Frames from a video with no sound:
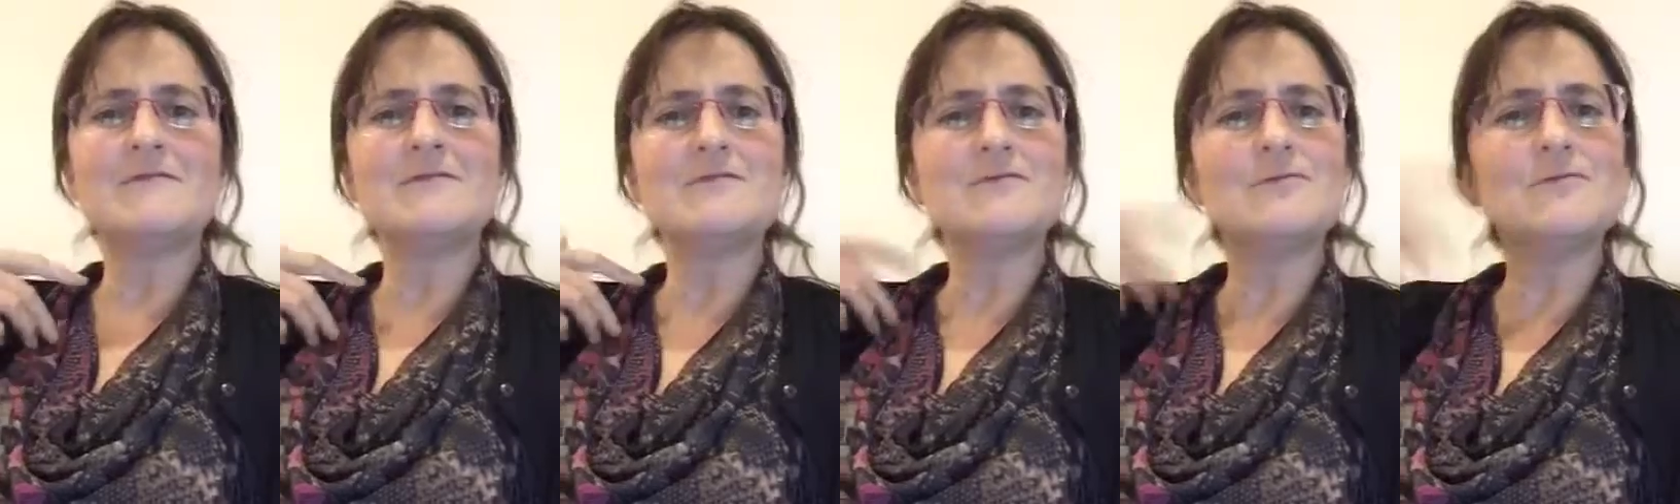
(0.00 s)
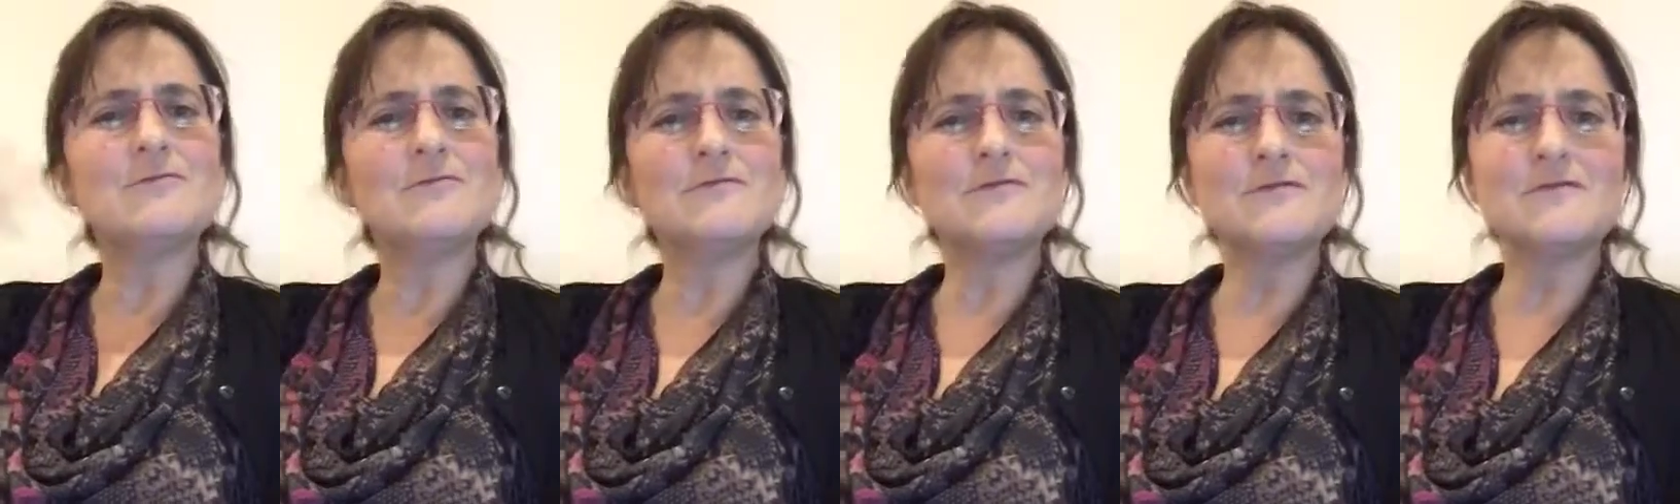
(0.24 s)
us
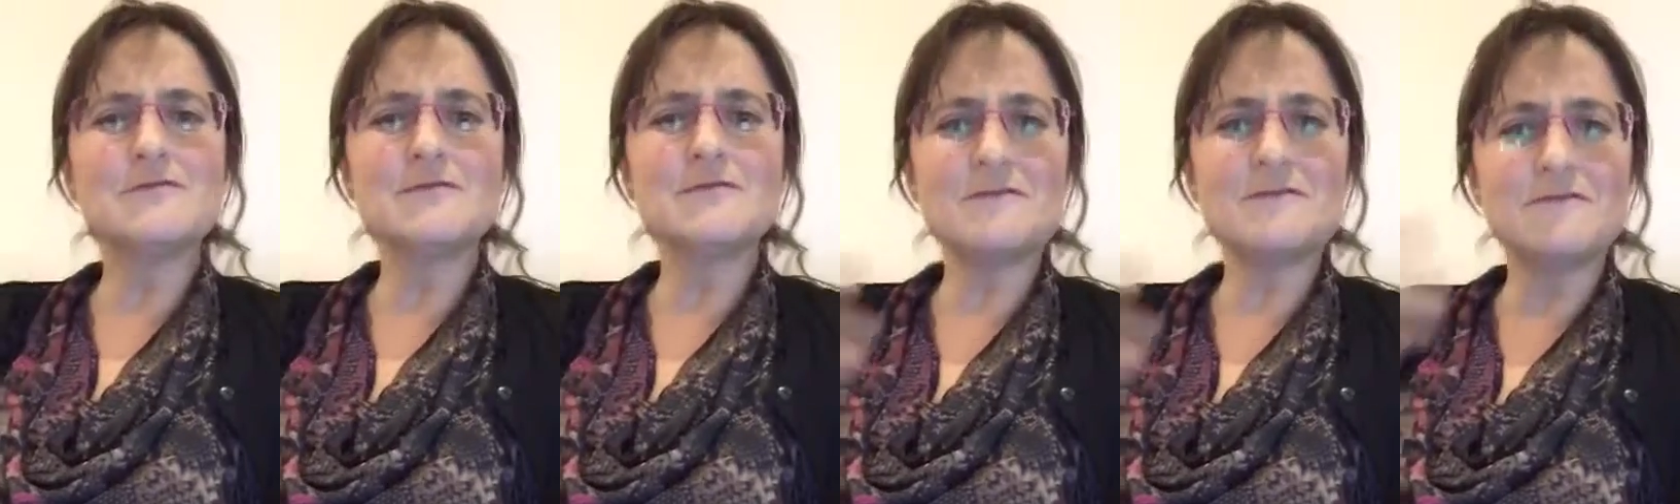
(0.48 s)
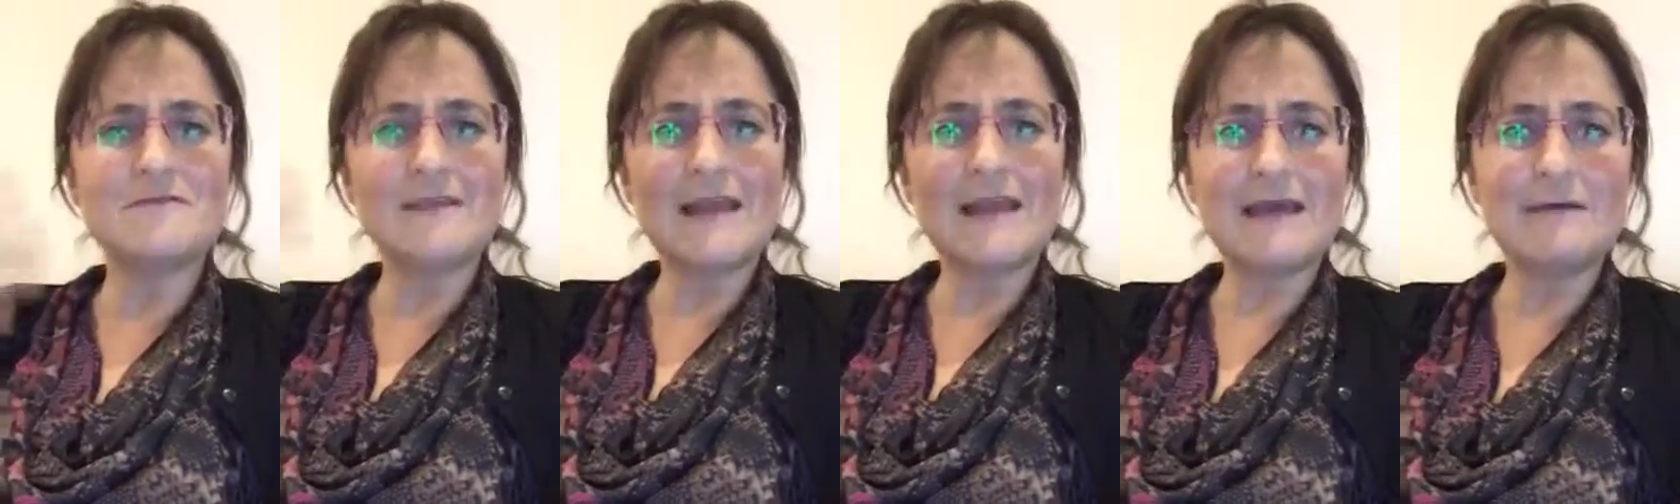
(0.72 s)
all sorts
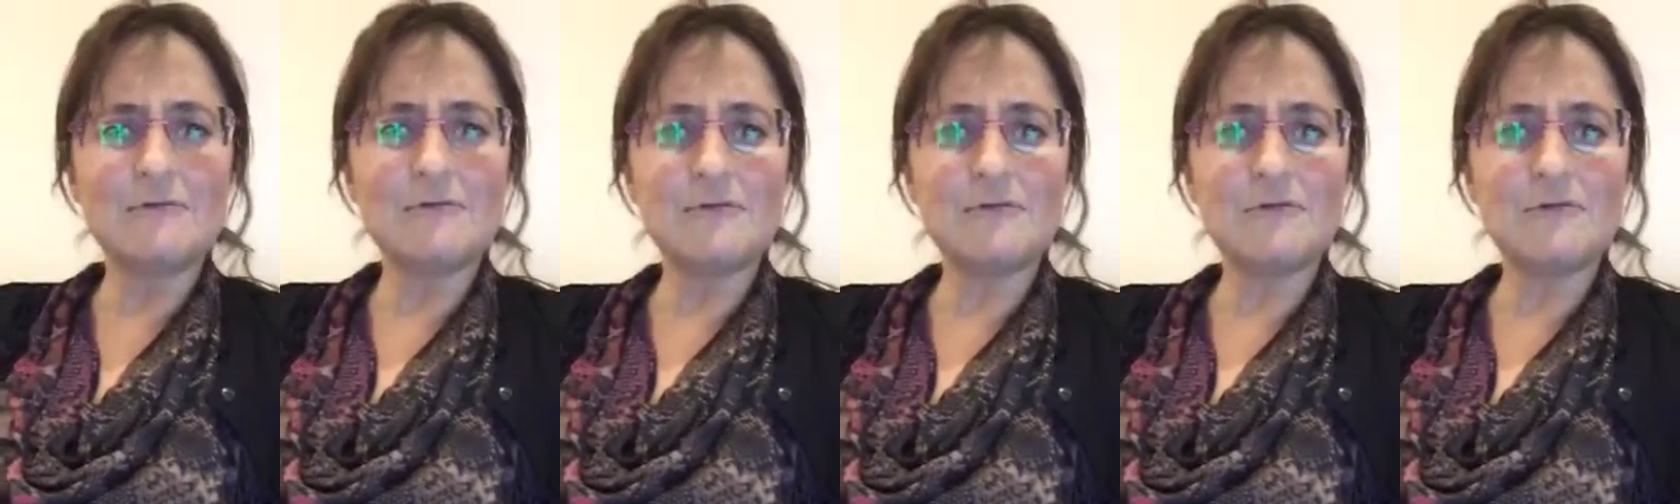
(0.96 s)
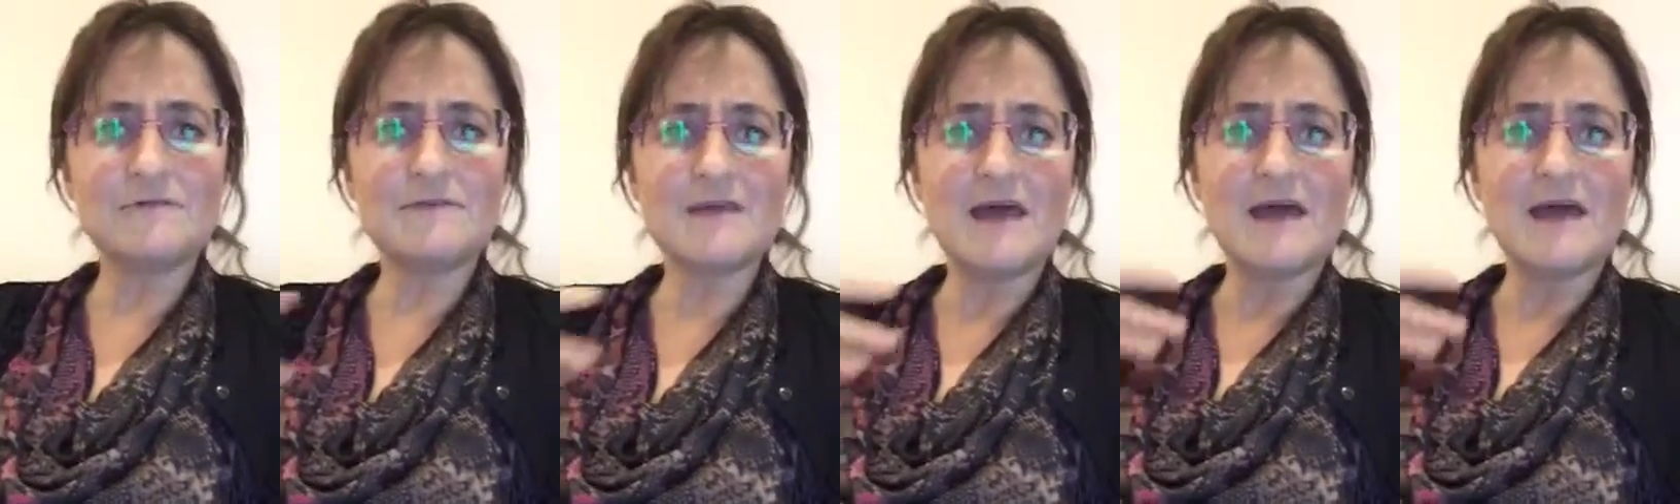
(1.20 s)
of
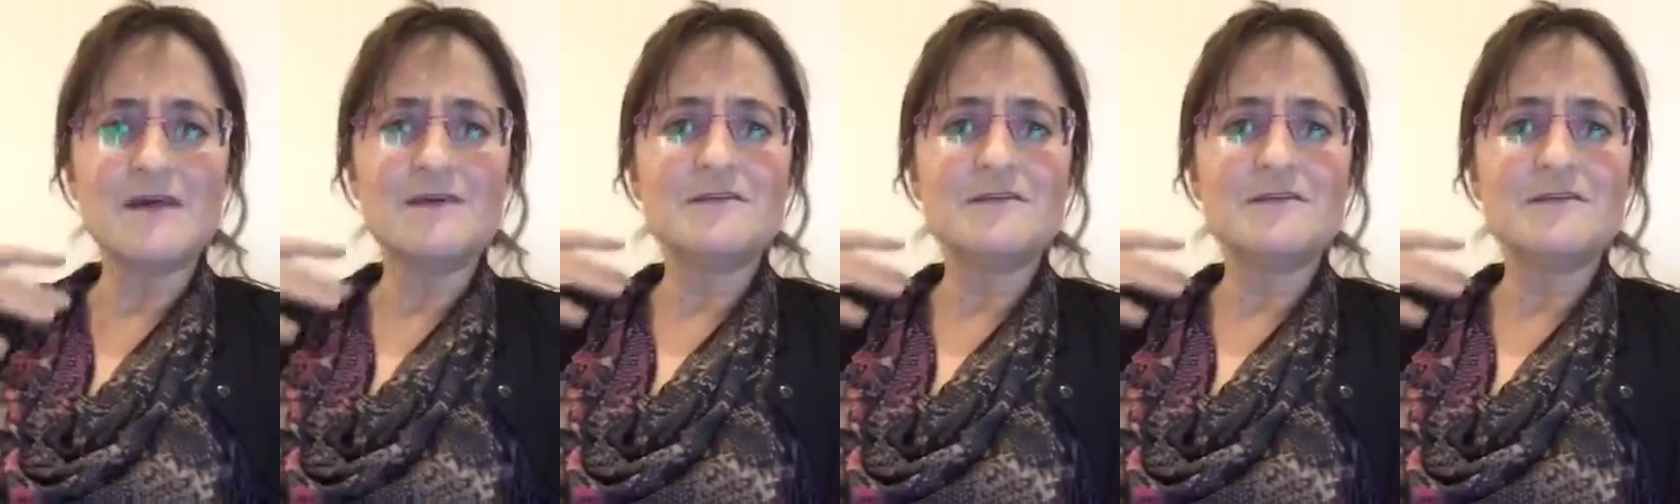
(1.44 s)
labels,